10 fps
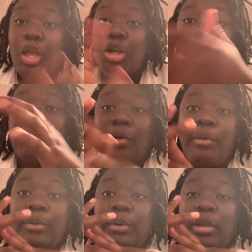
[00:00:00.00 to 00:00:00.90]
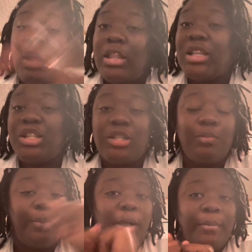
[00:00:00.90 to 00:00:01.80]
So this just
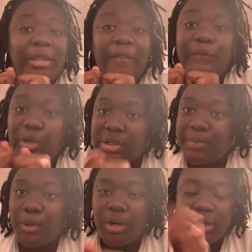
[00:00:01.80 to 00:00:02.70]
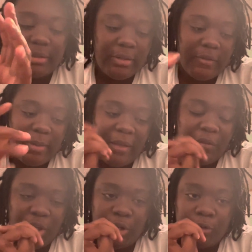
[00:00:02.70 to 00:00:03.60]
will probably be the first part of my
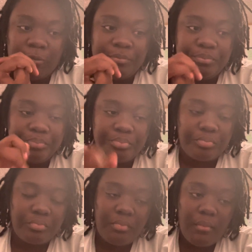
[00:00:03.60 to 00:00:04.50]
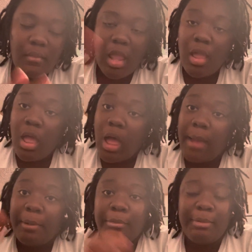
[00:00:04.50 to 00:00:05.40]
video. I'll
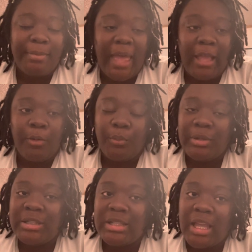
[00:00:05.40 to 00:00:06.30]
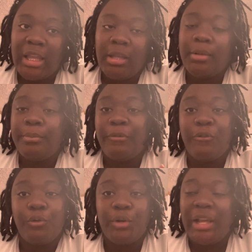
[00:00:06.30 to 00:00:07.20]
probably be back Wednesday
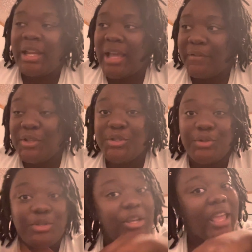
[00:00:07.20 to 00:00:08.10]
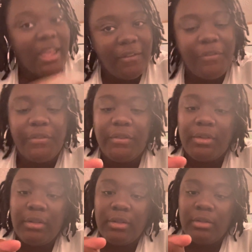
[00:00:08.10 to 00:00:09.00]
before and after surgery if
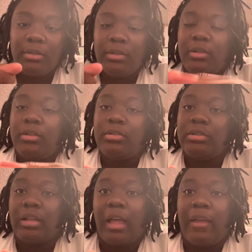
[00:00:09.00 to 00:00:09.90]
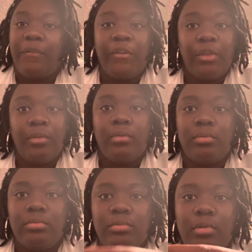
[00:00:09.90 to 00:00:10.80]
I feel
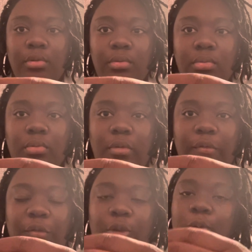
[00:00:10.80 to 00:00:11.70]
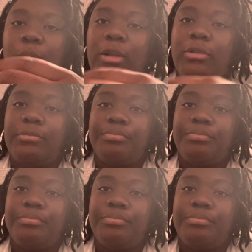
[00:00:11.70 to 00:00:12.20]
well.